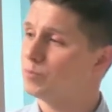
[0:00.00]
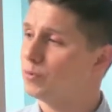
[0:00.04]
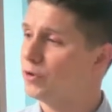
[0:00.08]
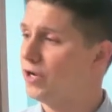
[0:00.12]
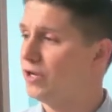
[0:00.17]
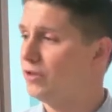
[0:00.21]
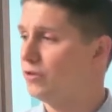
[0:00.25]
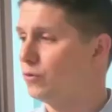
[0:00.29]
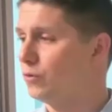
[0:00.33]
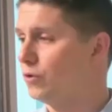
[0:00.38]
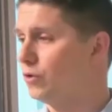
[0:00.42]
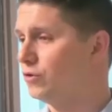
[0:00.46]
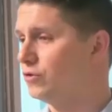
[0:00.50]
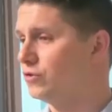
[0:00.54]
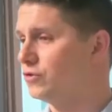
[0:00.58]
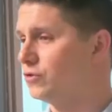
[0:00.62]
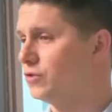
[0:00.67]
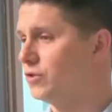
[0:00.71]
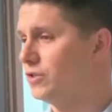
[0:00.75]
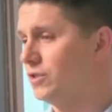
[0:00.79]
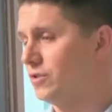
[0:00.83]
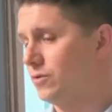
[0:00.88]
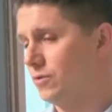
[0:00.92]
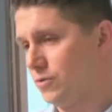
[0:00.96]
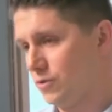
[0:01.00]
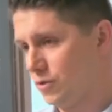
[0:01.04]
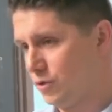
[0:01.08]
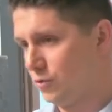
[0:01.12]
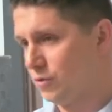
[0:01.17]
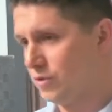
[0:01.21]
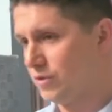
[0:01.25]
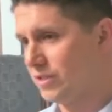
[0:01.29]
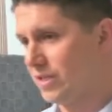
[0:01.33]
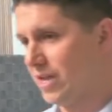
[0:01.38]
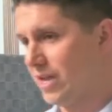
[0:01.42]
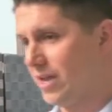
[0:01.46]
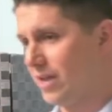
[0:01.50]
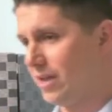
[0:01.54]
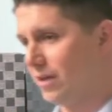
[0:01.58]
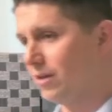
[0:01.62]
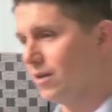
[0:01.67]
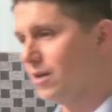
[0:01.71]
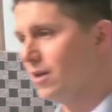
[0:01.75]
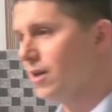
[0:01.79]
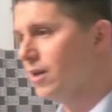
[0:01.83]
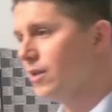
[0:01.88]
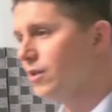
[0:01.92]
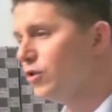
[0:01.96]
pray the rosary, she was saying,
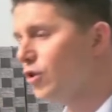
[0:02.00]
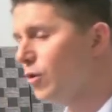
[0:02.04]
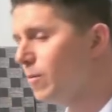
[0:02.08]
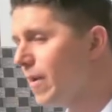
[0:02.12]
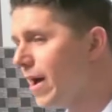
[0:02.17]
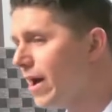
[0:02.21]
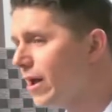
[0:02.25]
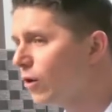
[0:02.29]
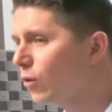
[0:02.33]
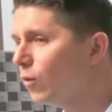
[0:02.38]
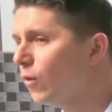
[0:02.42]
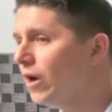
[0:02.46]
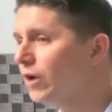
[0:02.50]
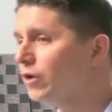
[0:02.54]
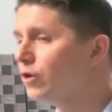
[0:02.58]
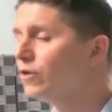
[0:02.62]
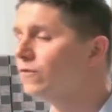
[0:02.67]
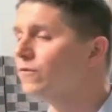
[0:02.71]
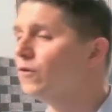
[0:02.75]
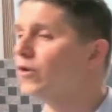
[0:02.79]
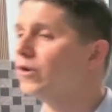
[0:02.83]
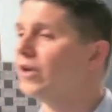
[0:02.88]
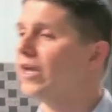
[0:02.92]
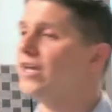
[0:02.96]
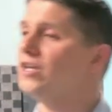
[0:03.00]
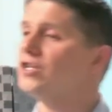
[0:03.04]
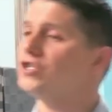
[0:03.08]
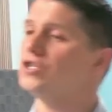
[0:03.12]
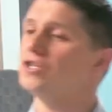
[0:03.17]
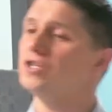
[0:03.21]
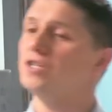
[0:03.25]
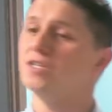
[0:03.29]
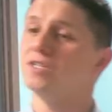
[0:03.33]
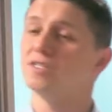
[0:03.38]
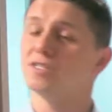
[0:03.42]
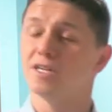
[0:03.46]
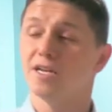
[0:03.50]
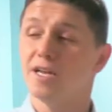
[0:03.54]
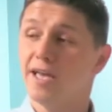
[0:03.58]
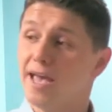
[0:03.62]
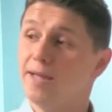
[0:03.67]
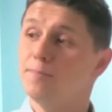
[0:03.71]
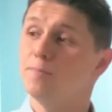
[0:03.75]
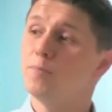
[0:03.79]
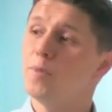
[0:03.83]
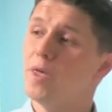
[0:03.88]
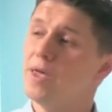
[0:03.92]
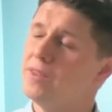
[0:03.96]
no matter what your vocation is.
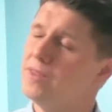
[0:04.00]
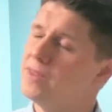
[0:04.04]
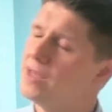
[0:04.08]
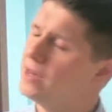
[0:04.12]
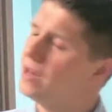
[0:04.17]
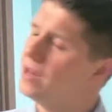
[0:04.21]
And, and